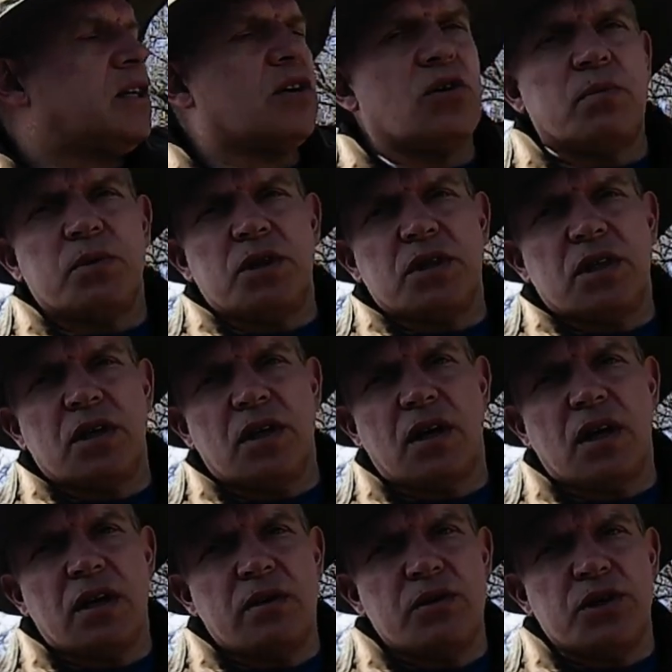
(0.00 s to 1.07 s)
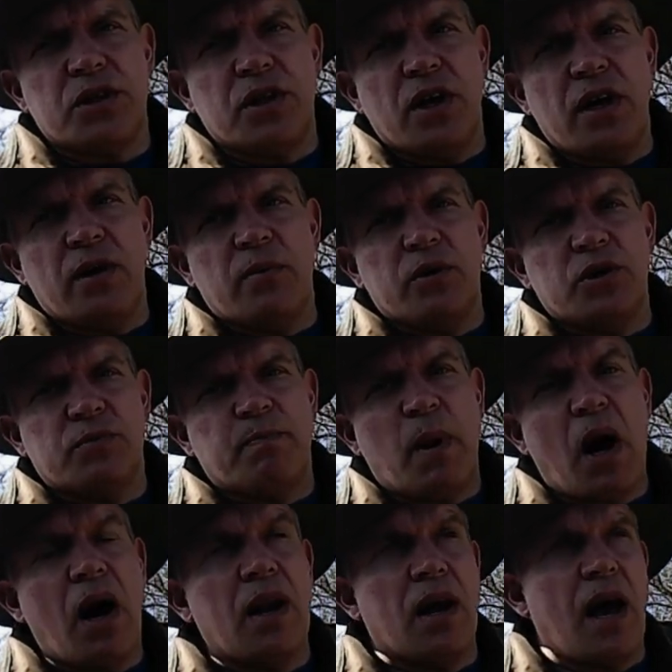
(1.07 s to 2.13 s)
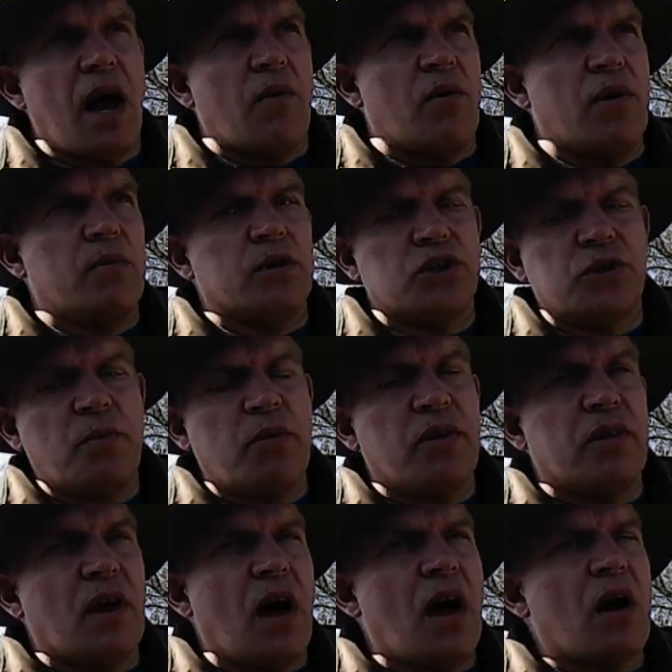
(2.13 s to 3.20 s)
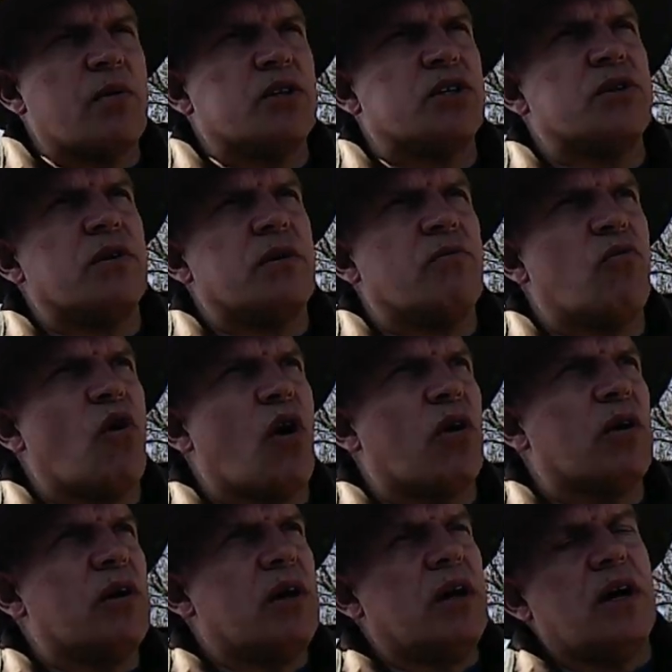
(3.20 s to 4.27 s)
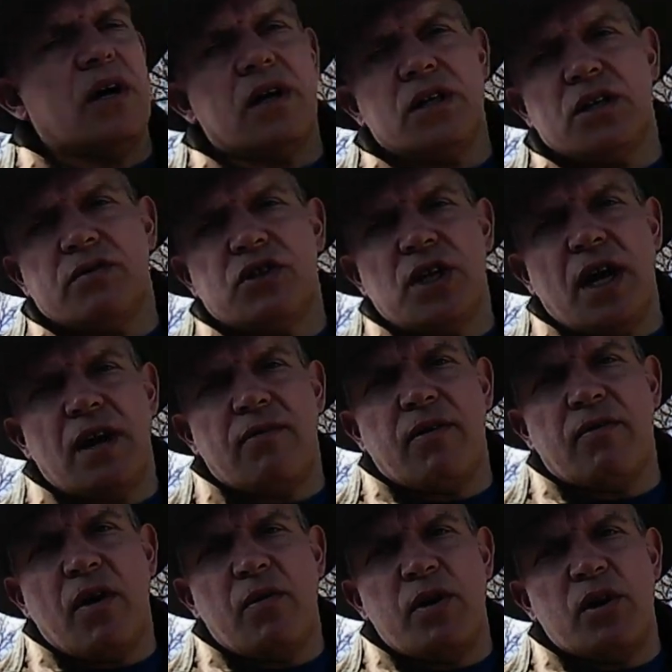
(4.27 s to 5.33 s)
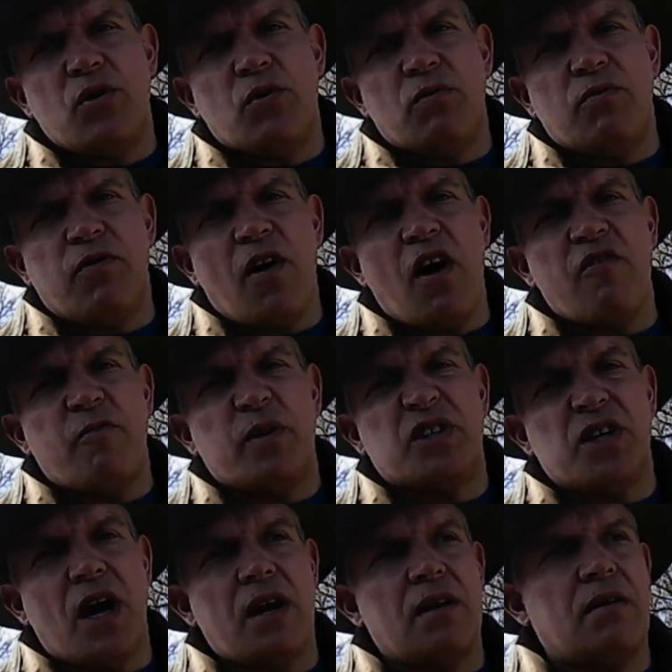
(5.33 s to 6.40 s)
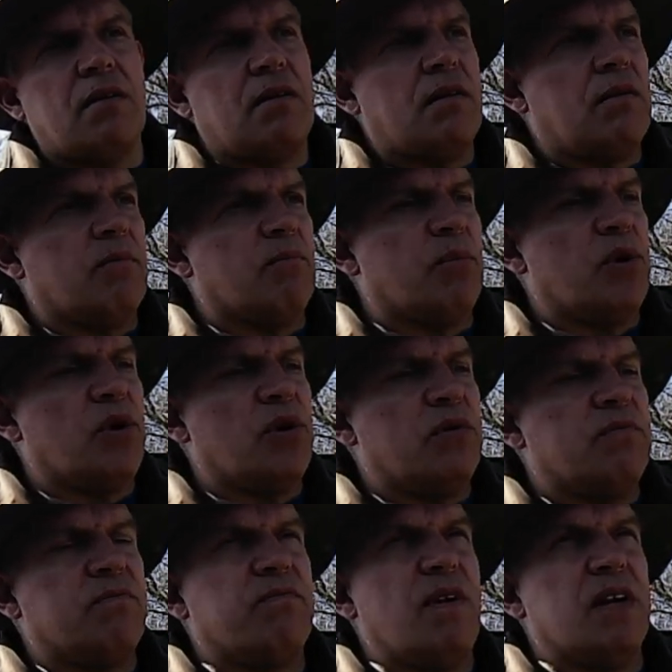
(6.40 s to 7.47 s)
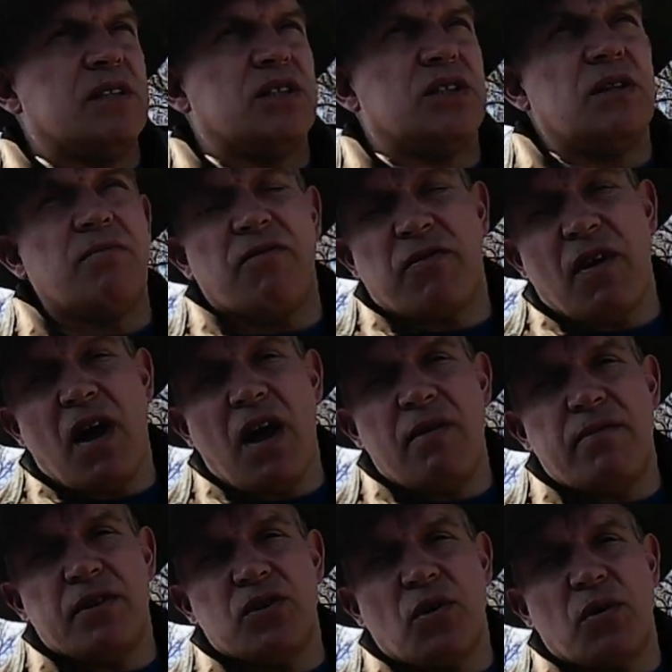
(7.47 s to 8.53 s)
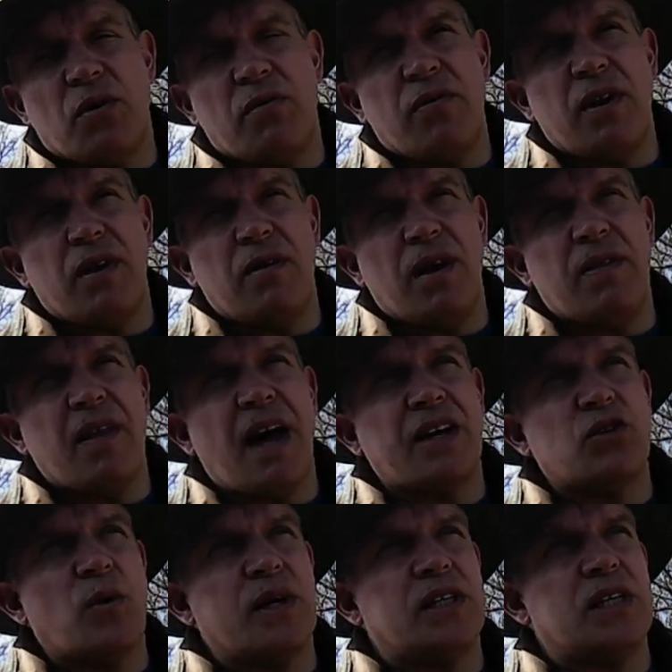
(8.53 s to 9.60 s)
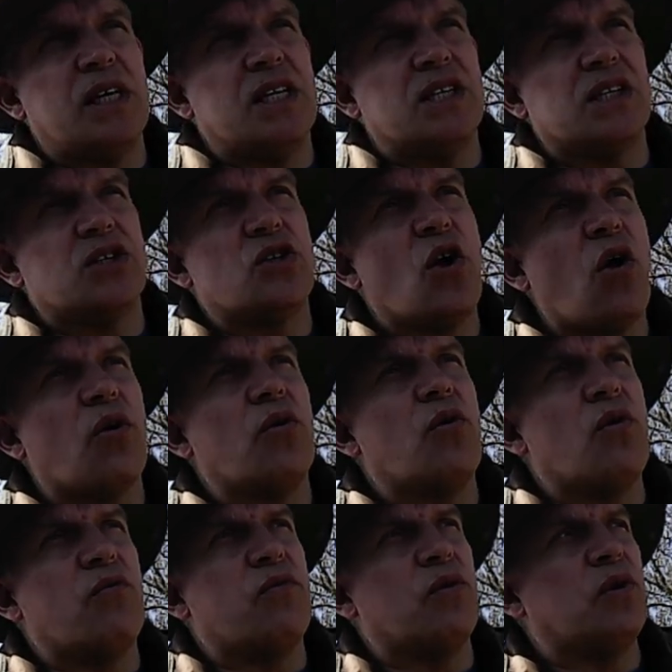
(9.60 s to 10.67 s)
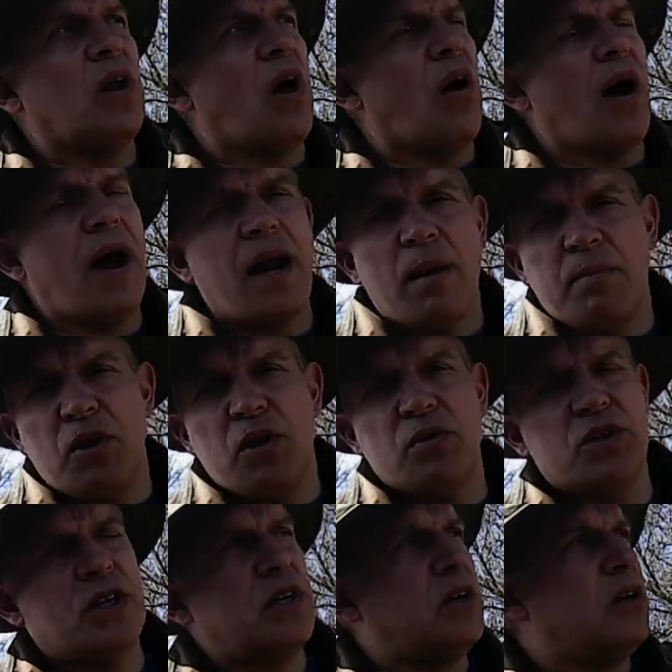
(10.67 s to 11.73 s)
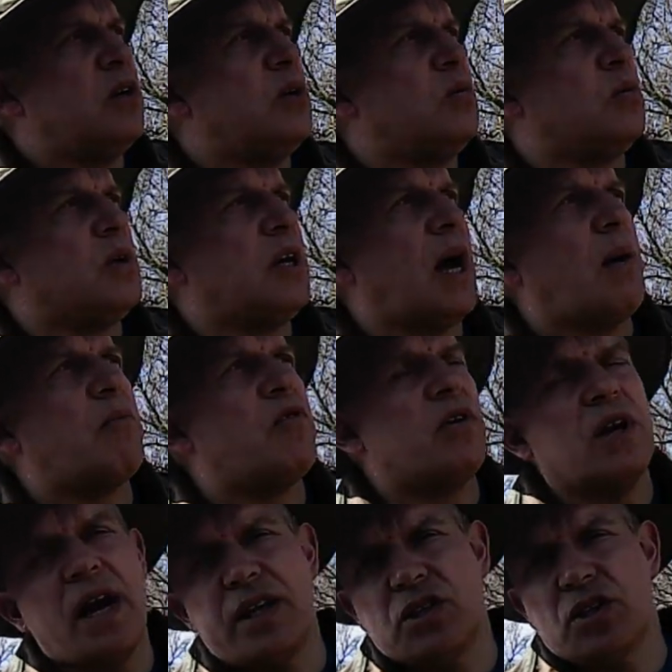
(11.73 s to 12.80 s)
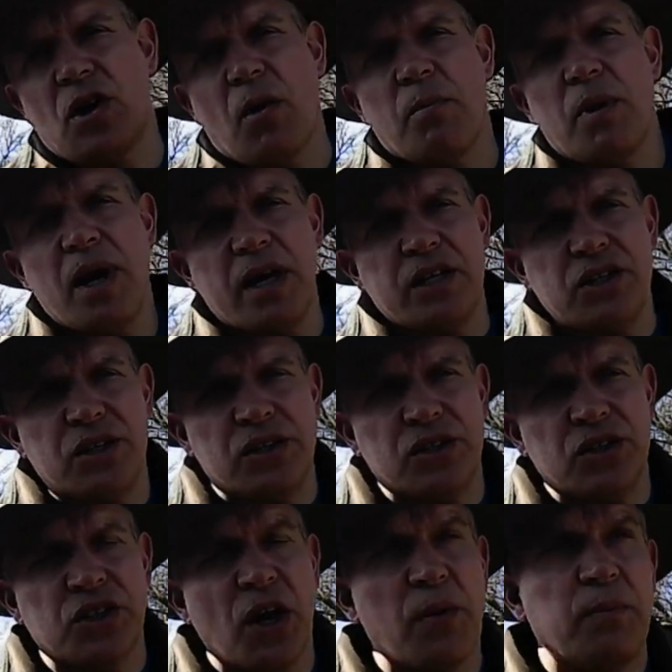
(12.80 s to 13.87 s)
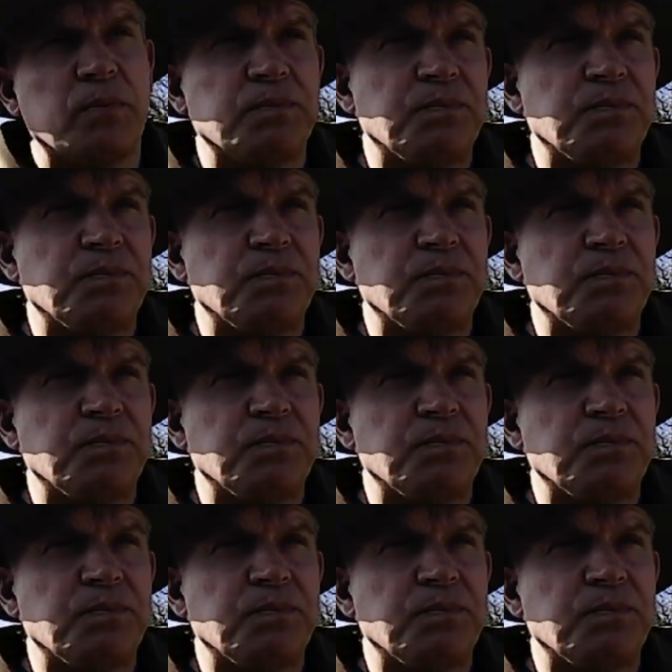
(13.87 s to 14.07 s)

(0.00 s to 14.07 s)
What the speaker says: to come to the conclusion that it was pilot error, it was something that I was doing wrong. And as I said, if I've only done 5% bird in flight photography in that 20 years, that's not an awful lot. And I'm using a new camera and lens combination. So